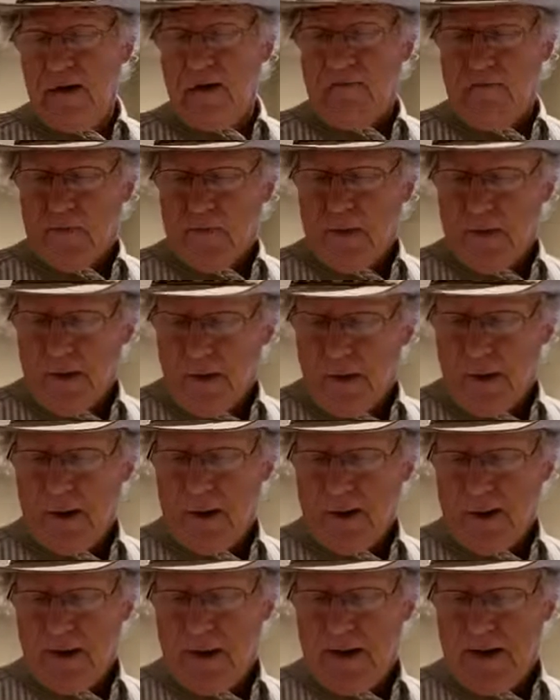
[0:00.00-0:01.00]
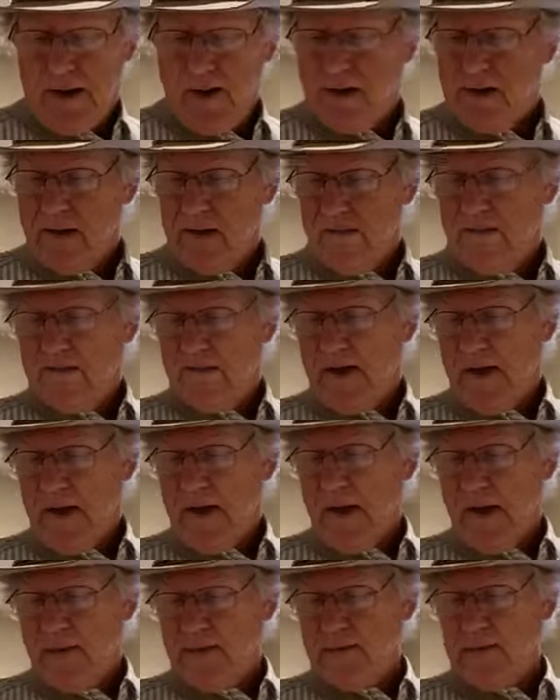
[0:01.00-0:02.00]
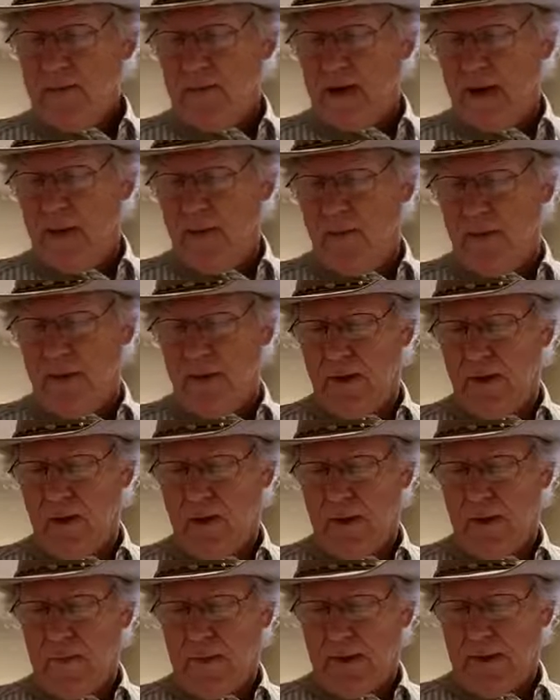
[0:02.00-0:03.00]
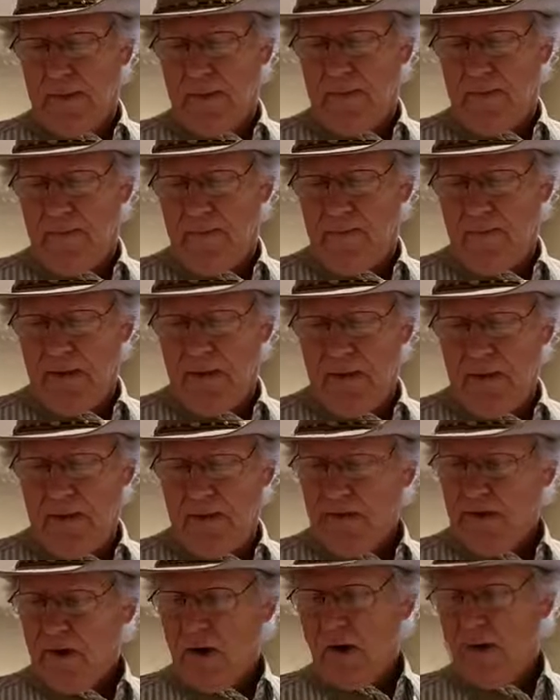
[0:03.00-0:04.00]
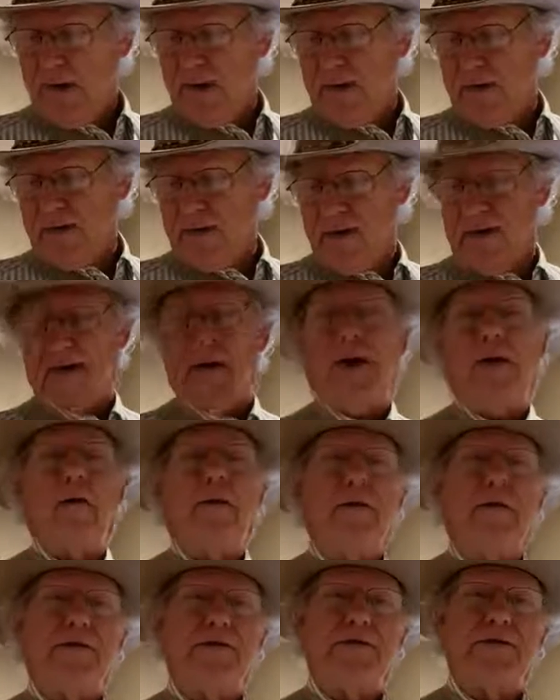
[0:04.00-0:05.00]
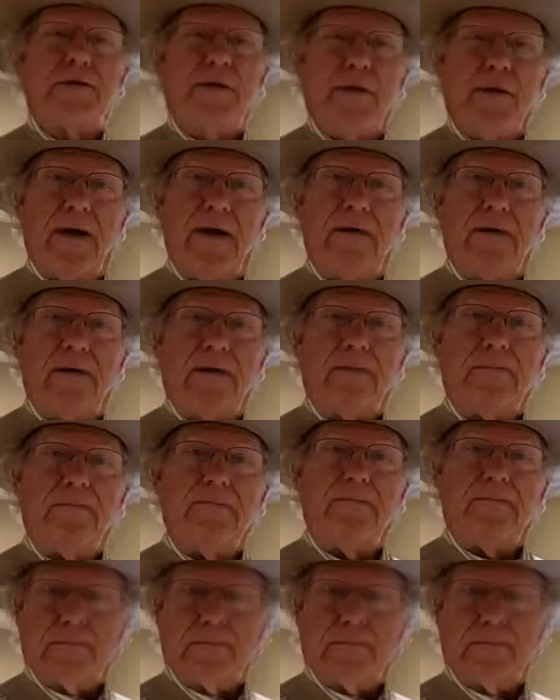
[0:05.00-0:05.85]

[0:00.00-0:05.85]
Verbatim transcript: for her in tough times when he would normally throw in the towel of surrender.